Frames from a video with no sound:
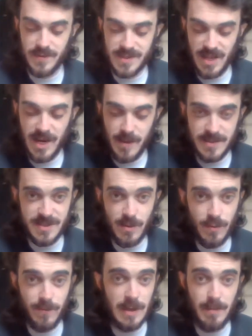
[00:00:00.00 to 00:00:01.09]
stadium is still
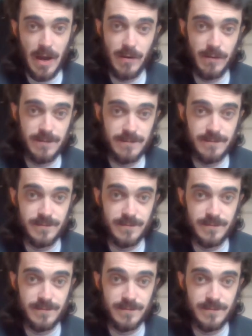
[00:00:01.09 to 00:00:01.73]
not fully paid off.